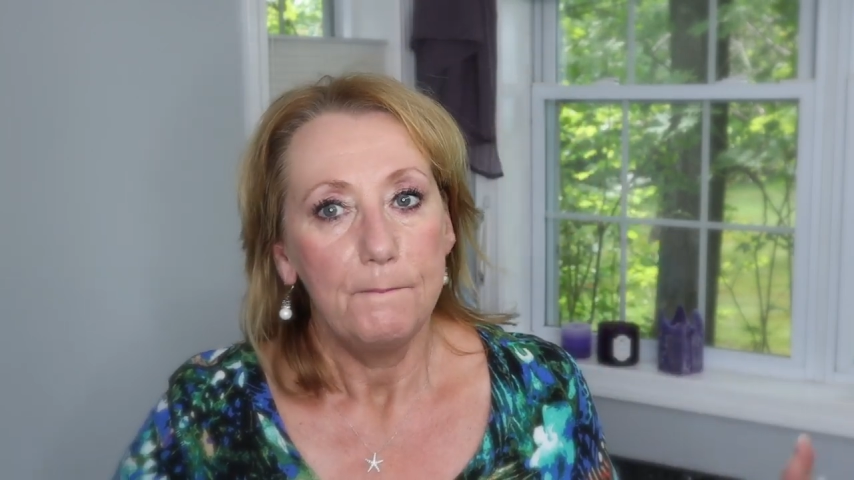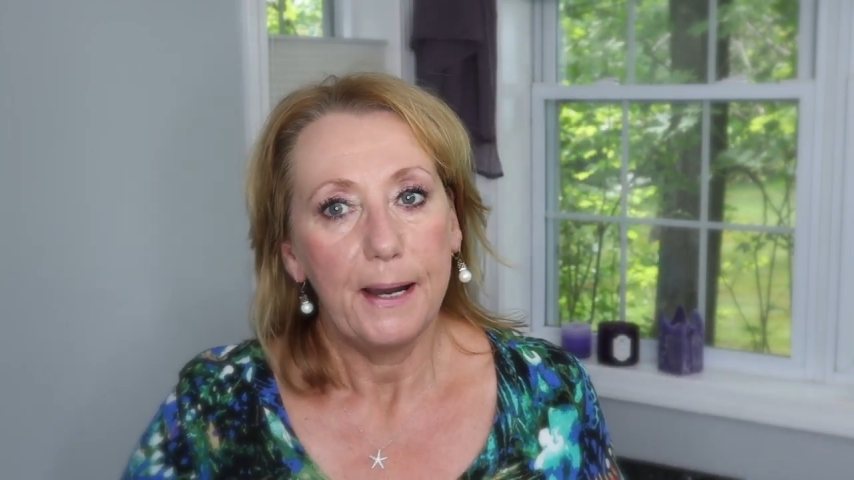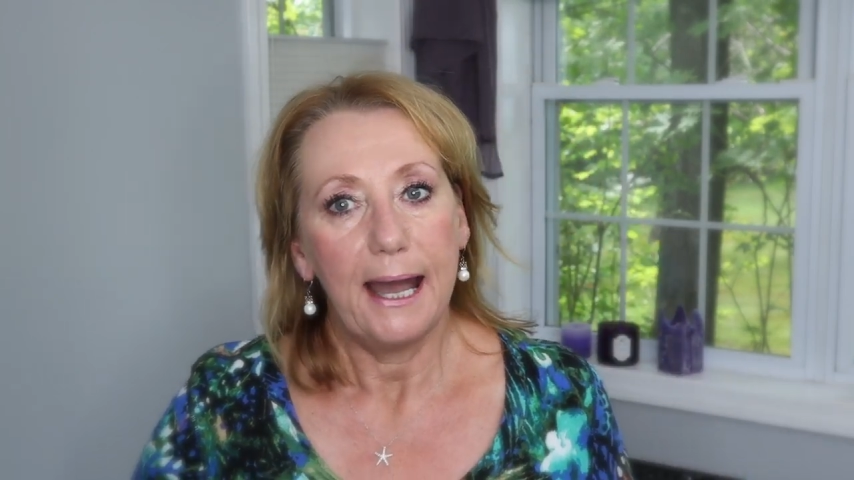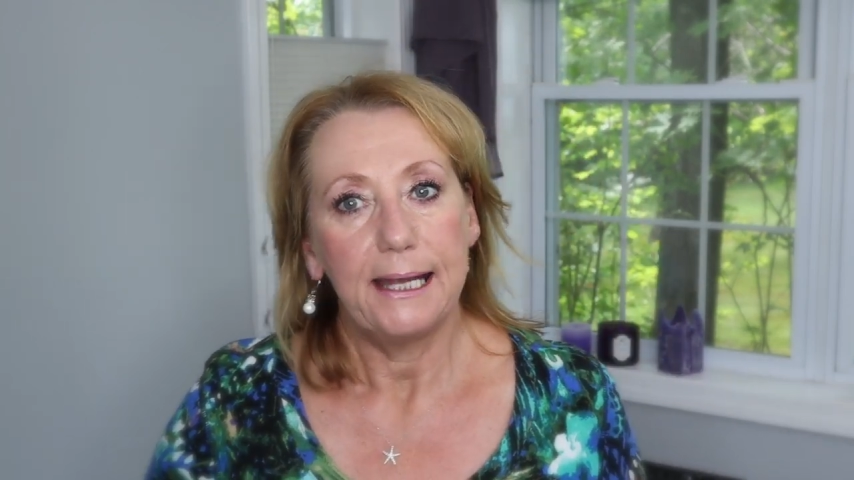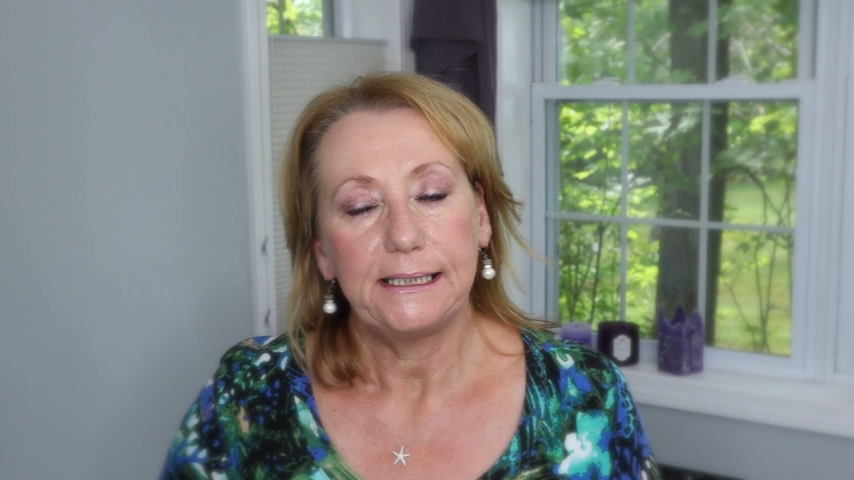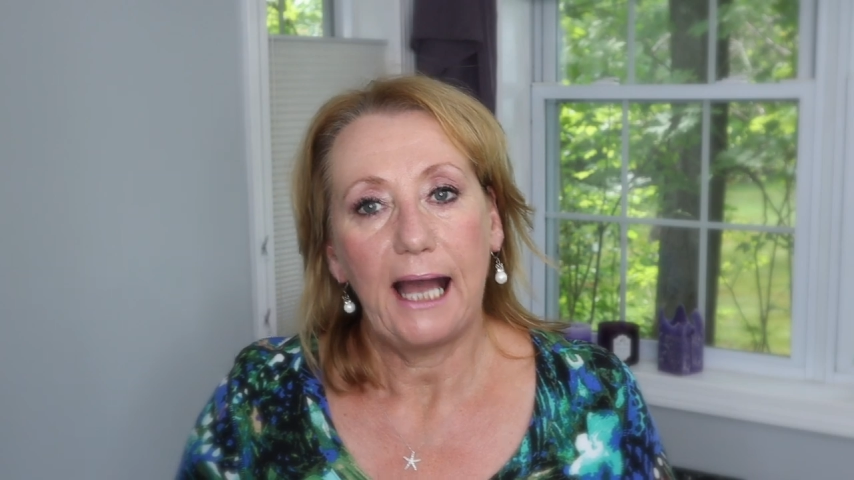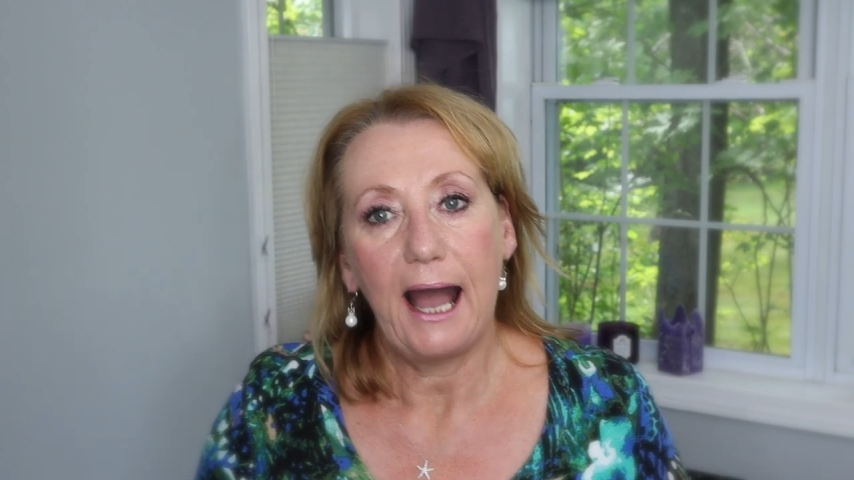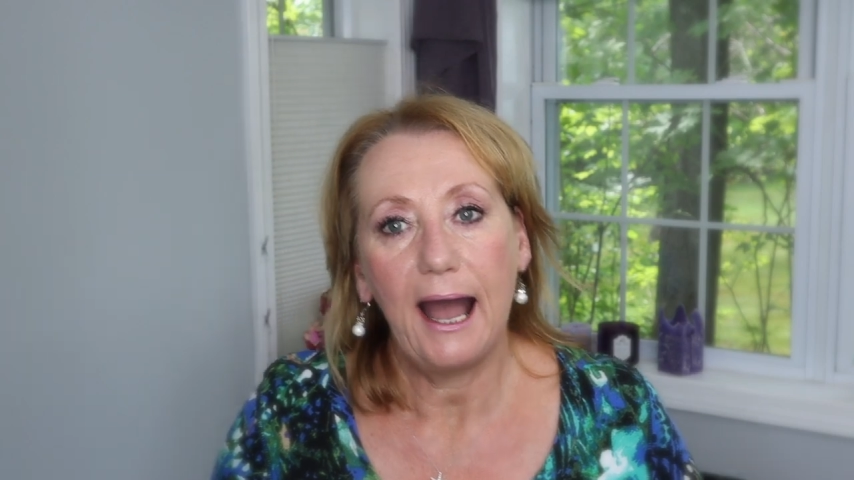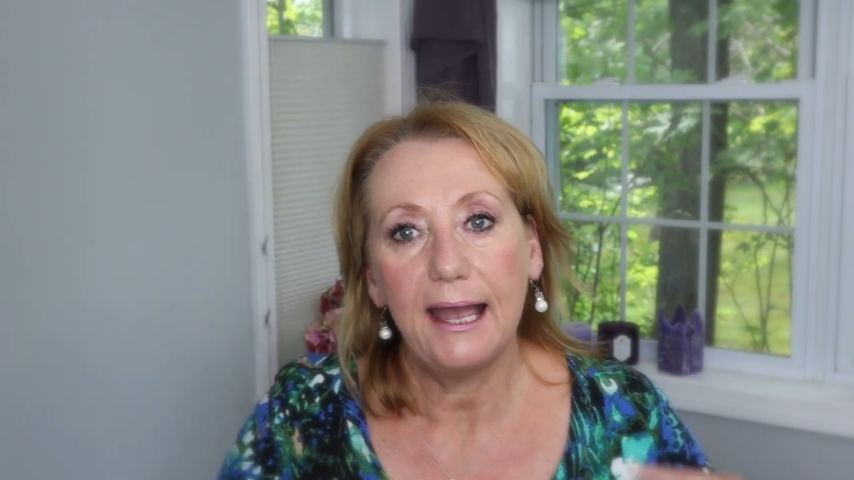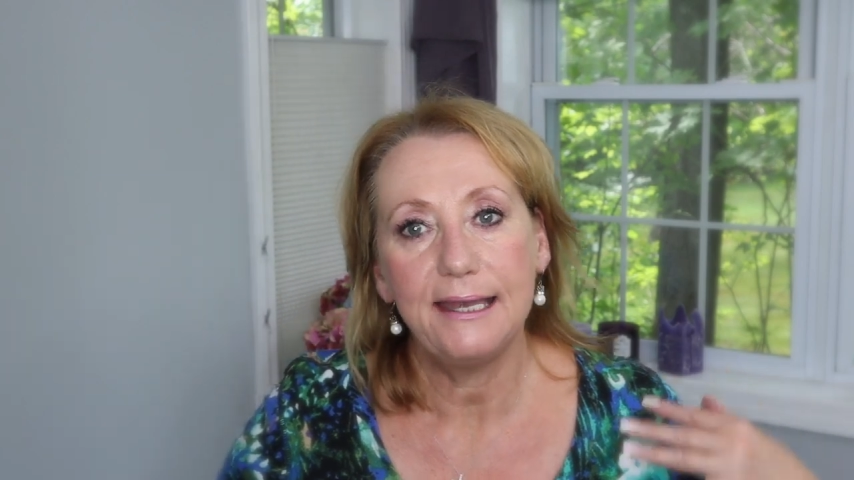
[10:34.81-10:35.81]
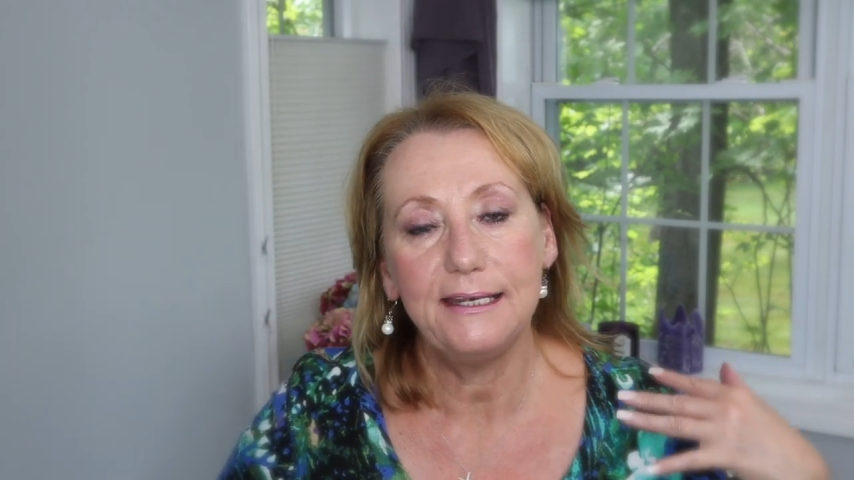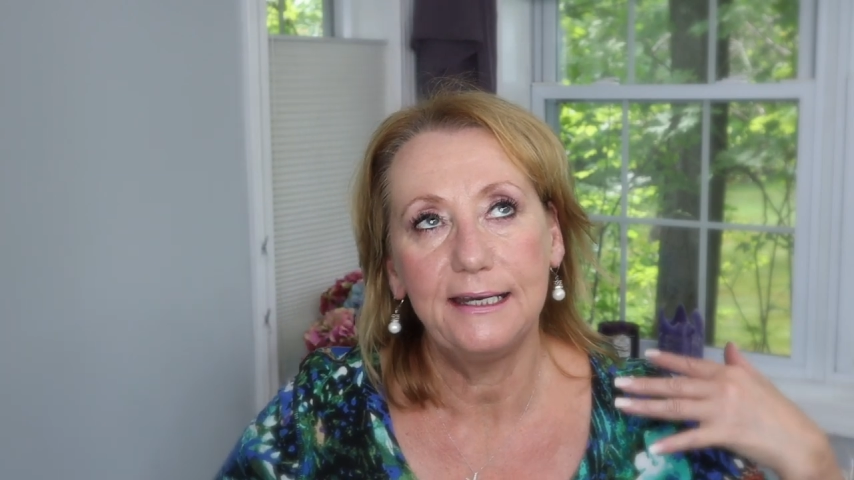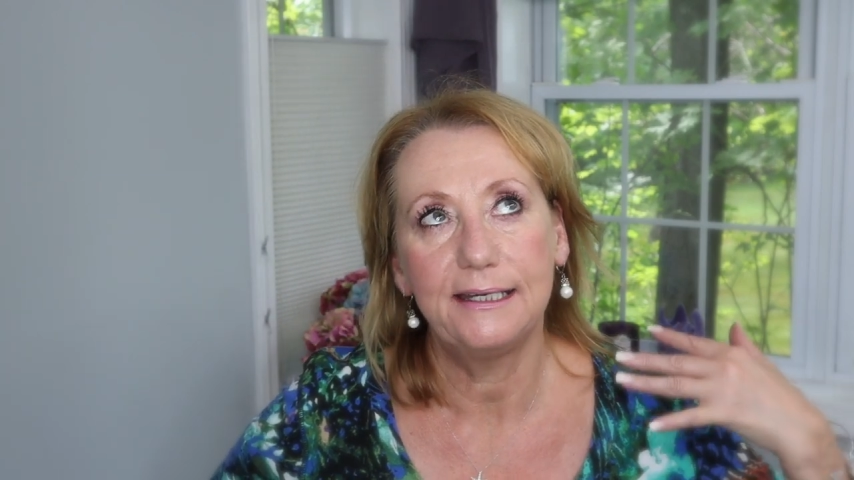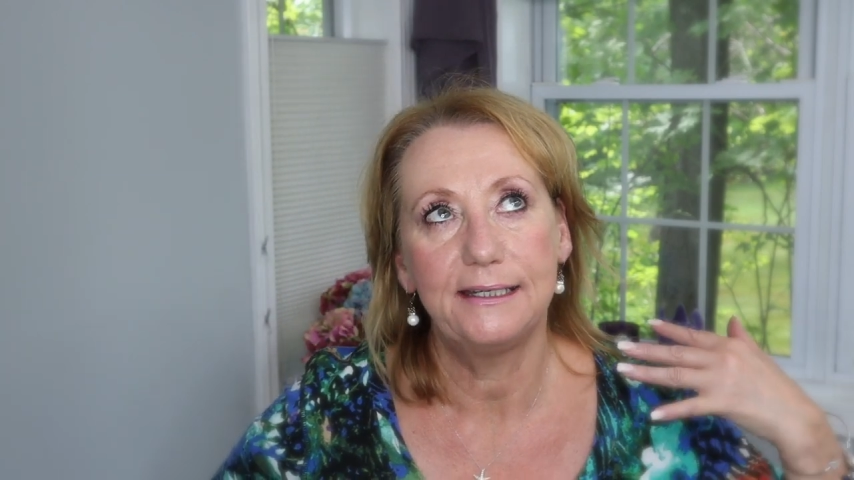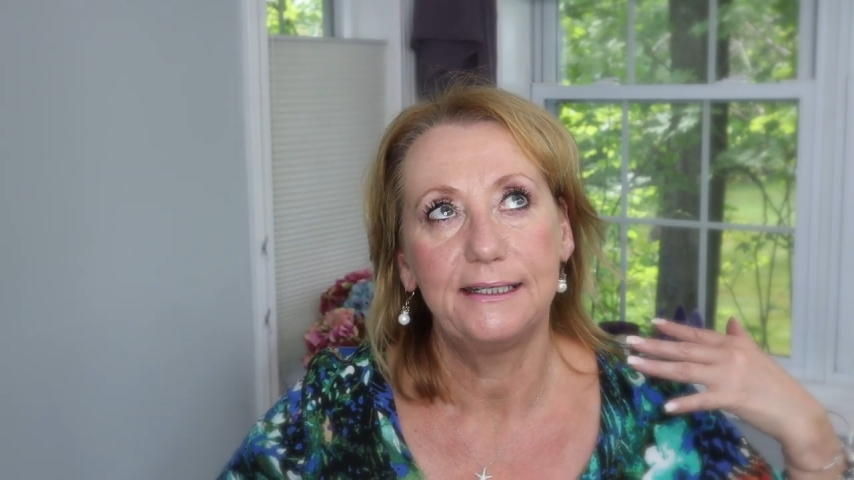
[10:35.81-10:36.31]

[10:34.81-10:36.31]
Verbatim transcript: but I,